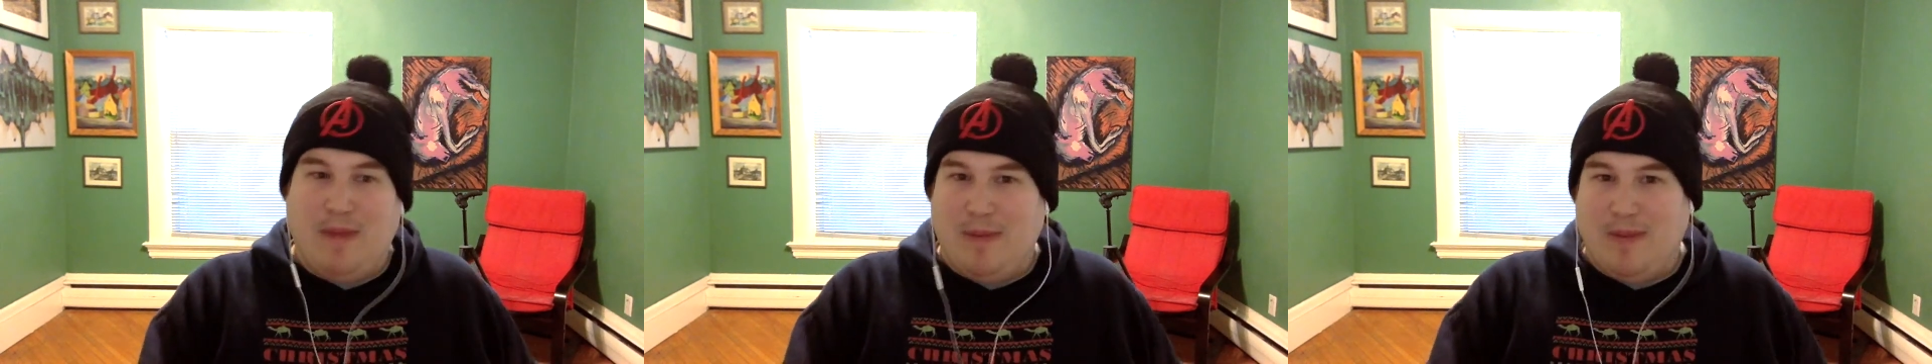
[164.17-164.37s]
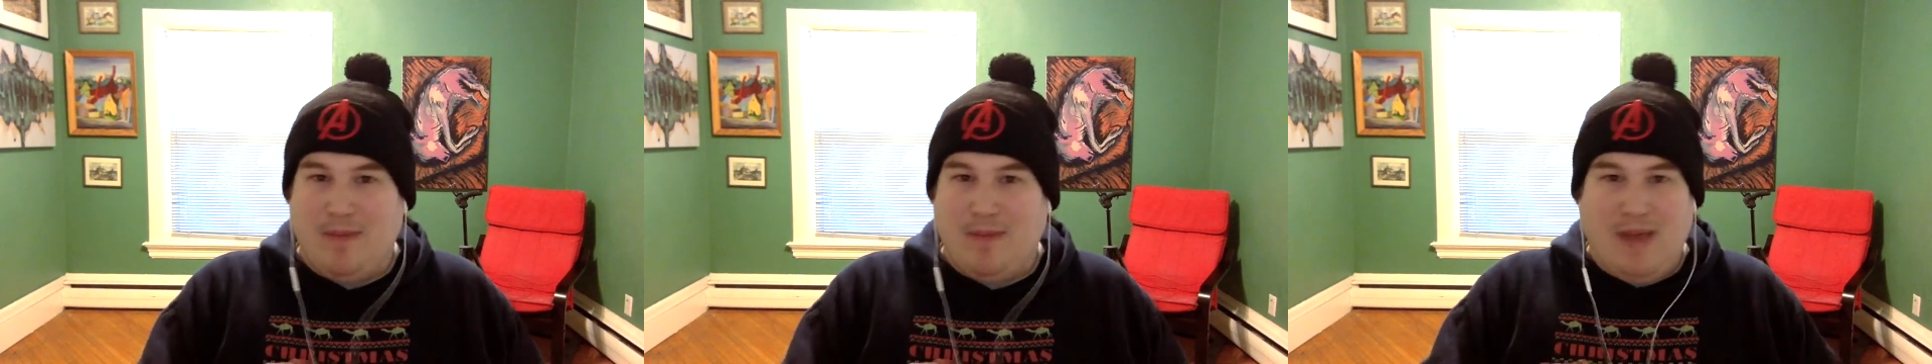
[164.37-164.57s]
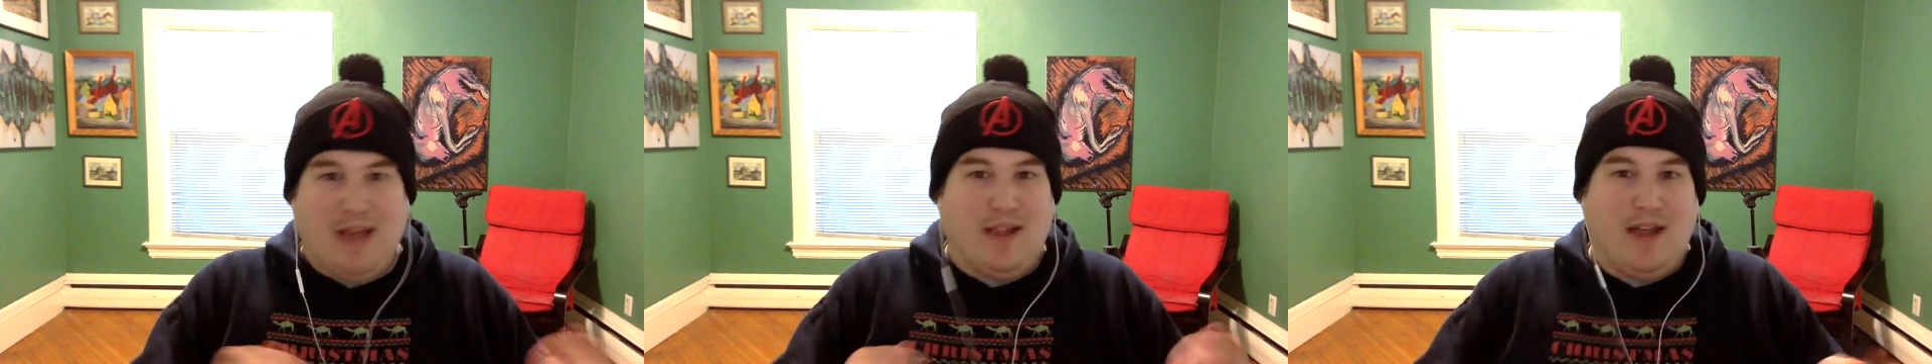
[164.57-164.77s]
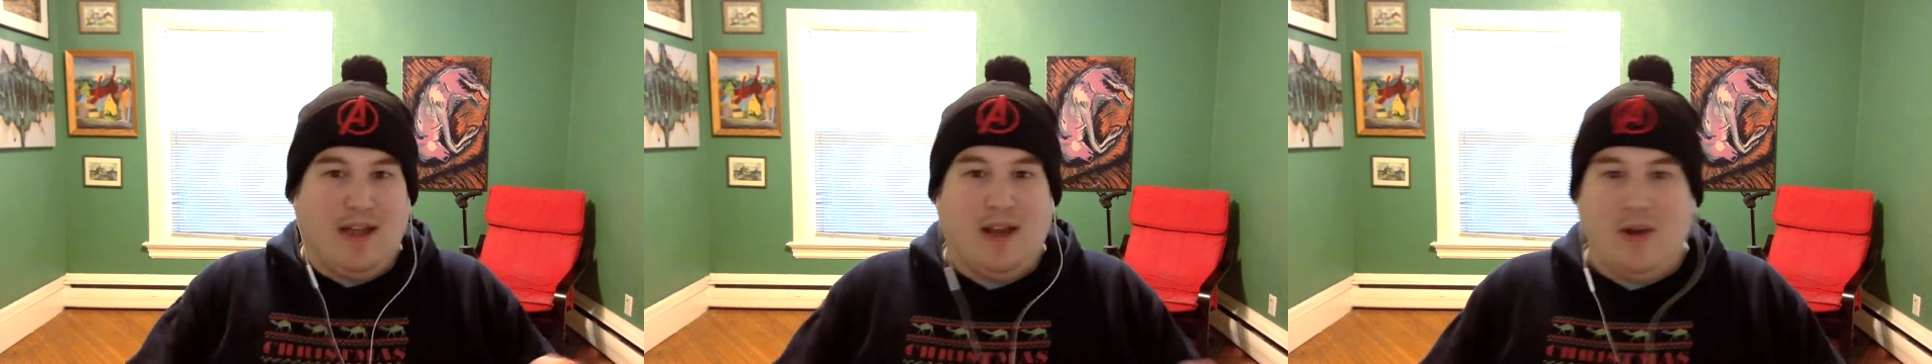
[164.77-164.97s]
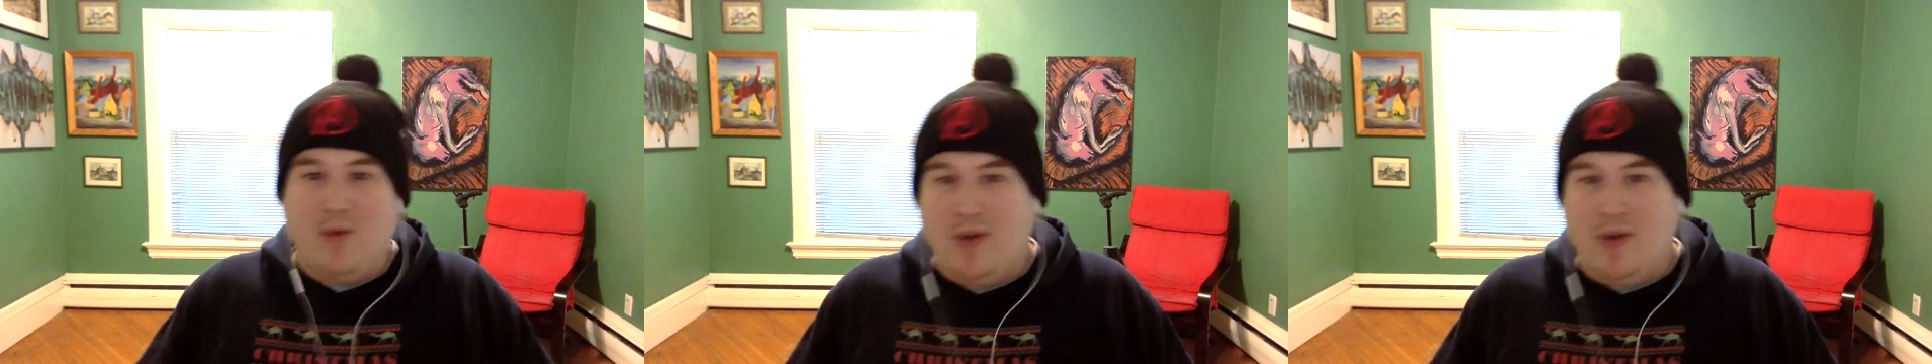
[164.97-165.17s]
people that make a
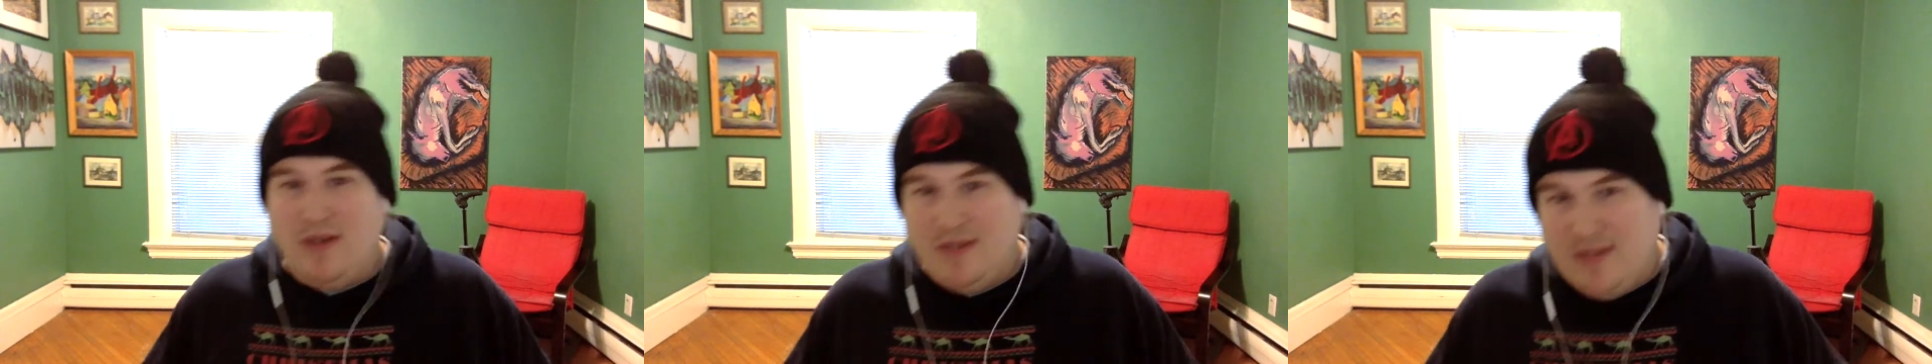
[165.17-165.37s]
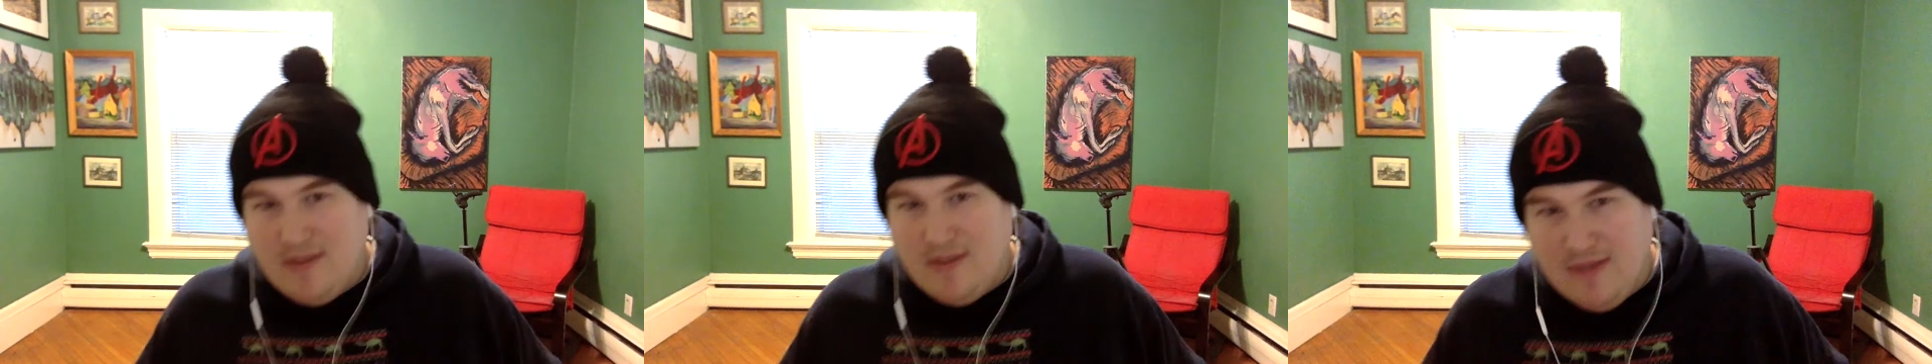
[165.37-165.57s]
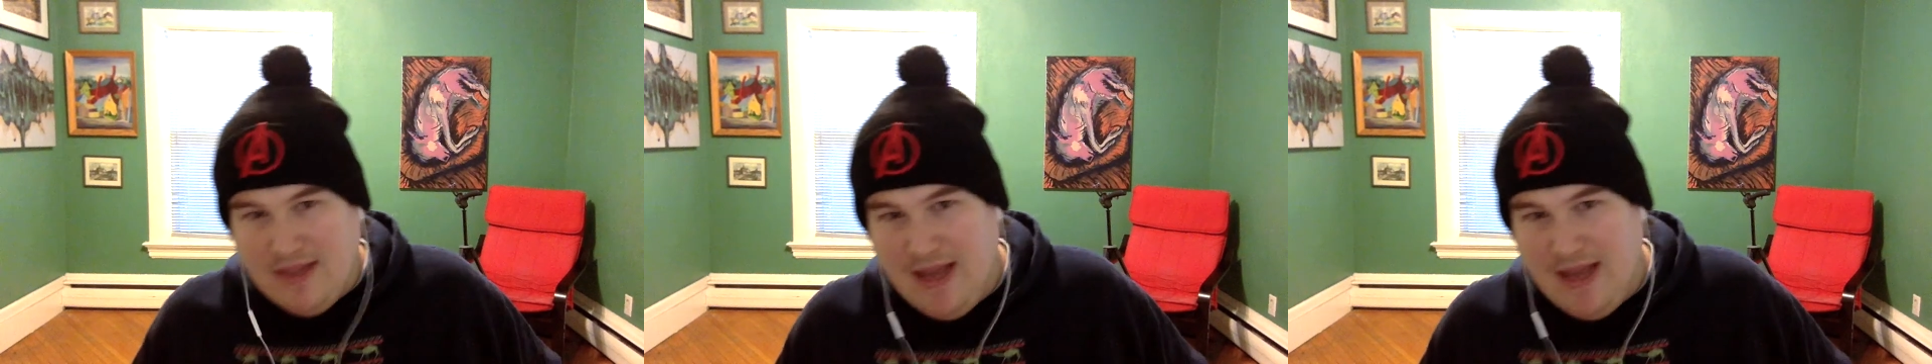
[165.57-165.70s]
lot of noise,